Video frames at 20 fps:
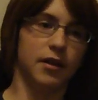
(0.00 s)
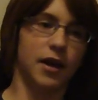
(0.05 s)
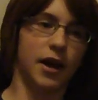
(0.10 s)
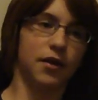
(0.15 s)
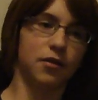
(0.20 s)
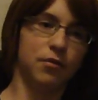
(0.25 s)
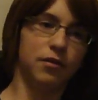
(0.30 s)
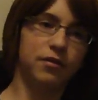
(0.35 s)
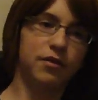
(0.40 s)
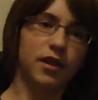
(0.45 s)

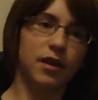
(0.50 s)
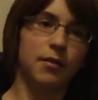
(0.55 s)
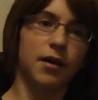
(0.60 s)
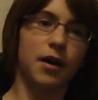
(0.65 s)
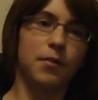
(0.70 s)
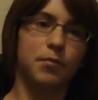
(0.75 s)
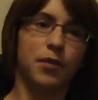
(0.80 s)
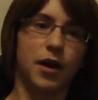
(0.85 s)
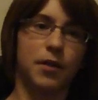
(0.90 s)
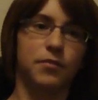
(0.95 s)
And the reason
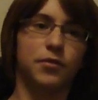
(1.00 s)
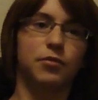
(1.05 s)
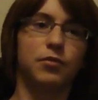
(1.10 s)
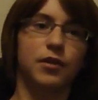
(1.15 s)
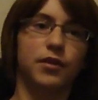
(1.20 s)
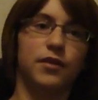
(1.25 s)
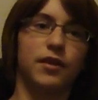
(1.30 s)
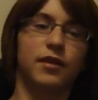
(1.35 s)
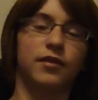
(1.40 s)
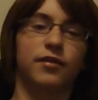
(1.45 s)
I'm, I'm
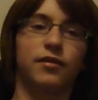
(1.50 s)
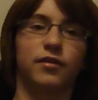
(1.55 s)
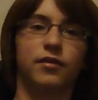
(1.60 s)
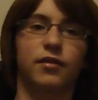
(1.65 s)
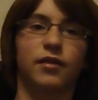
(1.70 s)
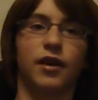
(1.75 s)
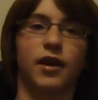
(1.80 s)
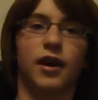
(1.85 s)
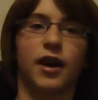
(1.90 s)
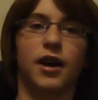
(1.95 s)
doing
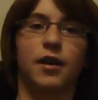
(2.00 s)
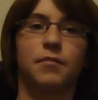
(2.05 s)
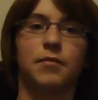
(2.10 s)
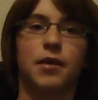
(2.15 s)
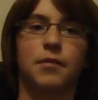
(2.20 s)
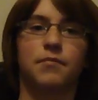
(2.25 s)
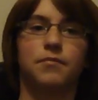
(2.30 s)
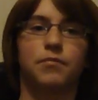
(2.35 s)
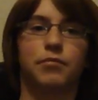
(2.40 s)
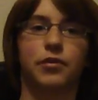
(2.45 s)
this, uh, I'm,
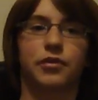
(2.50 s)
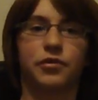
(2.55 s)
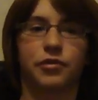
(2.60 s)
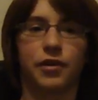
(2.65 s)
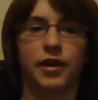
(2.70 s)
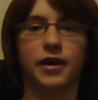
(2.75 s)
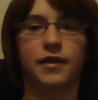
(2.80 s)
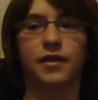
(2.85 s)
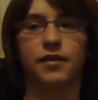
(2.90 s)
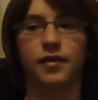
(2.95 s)
I'm
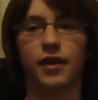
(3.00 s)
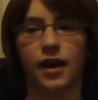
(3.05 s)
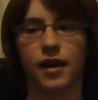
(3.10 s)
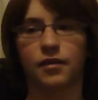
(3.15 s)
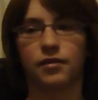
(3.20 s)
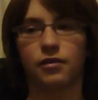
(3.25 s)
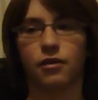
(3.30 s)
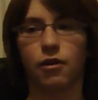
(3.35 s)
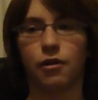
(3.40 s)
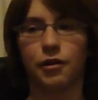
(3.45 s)
portraying this
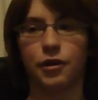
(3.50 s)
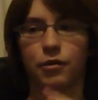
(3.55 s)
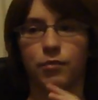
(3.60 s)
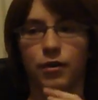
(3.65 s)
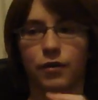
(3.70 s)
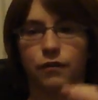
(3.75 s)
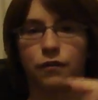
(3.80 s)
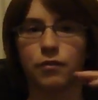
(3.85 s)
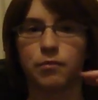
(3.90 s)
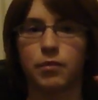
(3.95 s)
as an
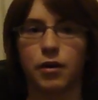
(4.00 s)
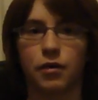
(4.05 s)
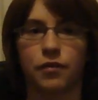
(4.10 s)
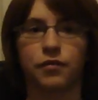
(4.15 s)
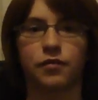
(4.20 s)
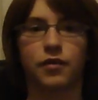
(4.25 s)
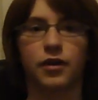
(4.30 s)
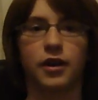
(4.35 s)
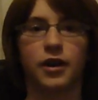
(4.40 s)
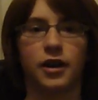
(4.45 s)
argument for
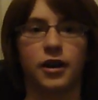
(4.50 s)
both